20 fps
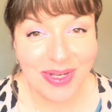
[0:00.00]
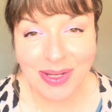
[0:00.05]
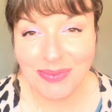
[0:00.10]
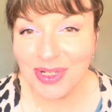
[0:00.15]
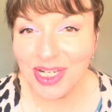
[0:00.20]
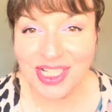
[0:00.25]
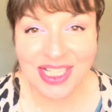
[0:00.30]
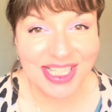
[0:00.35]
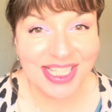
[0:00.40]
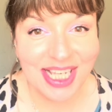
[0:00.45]
I'm
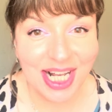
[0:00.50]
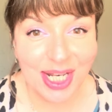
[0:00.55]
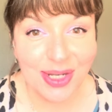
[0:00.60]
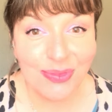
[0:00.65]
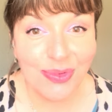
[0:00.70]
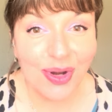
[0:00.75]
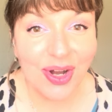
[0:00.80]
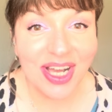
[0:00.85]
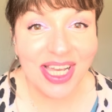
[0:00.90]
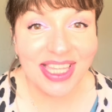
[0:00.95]
going to tell you
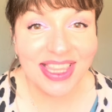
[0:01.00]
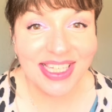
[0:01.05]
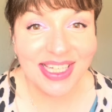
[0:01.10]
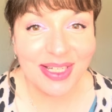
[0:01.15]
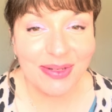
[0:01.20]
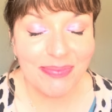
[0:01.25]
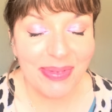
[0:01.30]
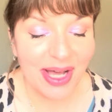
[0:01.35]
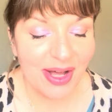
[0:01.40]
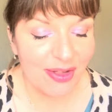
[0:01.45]
what I
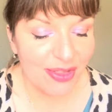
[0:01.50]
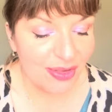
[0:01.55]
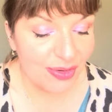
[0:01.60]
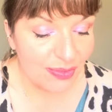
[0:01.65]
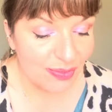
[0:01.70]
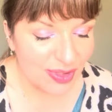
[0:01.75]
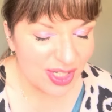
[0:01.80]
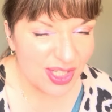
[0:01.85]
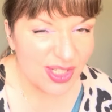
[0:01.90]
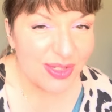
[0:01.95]
think about
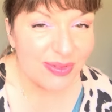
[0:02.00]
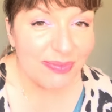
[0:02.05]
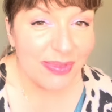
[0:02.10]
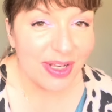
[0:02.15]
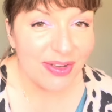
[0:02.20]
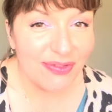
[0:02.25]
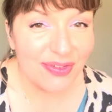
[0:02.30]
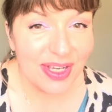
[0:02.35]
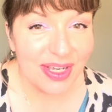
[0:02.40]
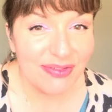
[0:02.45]
them, which are
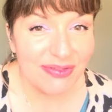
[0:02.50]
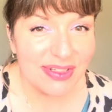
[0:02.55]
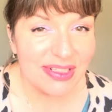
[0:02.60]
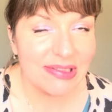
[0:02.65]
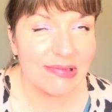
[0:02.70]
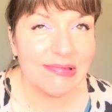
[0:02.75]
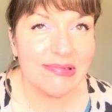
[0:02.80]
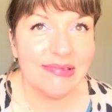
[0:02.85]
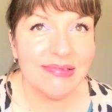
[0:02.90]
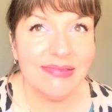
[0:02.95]
my
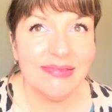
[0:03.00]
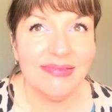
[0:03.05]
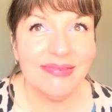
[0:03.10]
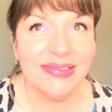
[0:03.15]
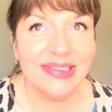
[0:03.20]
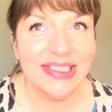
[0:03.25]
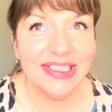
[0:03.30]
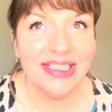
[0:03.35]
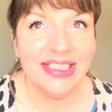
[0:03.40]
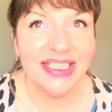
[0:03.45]
favourites.
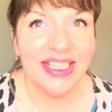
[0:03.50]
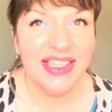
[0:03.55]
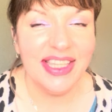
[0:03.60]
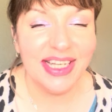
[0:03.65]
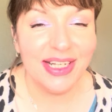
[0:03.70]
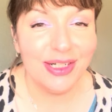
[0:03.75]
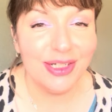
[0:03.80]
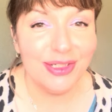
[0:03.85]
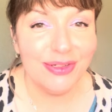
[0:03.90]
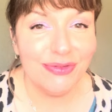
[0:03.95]
They
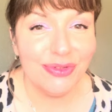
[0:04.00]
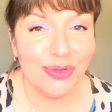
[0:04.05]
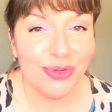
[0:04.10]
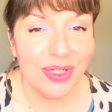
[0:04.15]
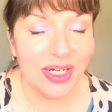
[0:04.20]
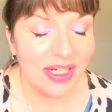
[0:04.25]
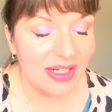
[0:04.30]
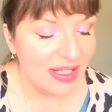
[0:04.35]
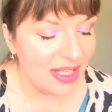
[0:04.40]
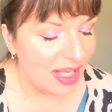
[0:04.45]
kind of all
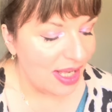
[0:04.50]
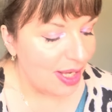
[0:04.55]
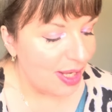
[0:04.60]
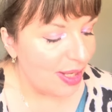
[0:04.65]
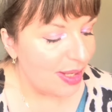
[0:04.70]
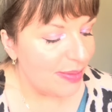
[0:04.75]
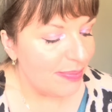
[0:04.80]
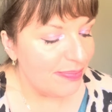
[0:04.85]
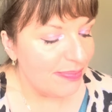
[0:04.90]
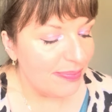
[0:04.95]
are,
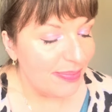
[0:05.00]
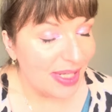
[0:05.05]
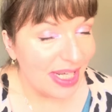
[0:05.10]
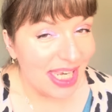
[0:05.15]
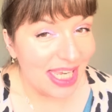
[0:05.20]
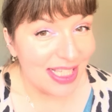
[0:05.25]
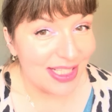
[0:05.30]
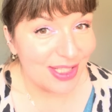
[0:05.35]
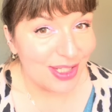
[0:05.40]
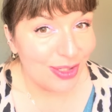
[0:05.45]
but
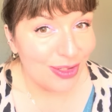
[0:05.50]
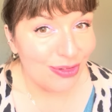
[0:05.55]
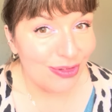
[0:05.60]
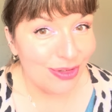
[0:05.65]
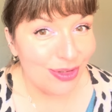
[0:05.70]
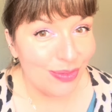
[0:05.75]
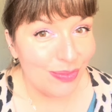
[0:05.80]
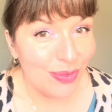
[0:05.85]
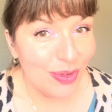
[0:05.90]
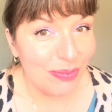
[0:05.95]
let's go
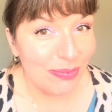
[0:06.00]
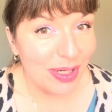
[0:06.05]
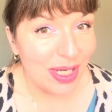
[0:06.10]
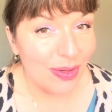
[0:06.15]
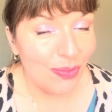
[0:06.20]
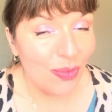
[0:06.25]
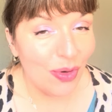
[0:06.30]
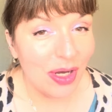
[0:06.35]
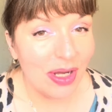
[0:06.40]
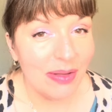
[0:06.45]
through them one by
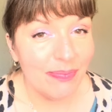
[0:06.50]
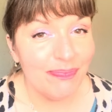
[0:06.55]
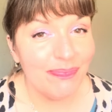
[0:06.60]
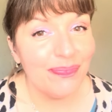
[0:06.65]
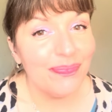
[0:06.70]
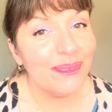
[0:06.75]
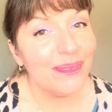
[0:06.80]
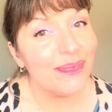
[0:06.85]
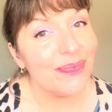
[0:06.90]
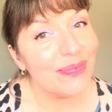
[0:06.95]

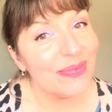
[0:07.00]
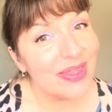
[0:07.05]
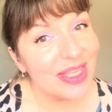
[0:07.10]
one.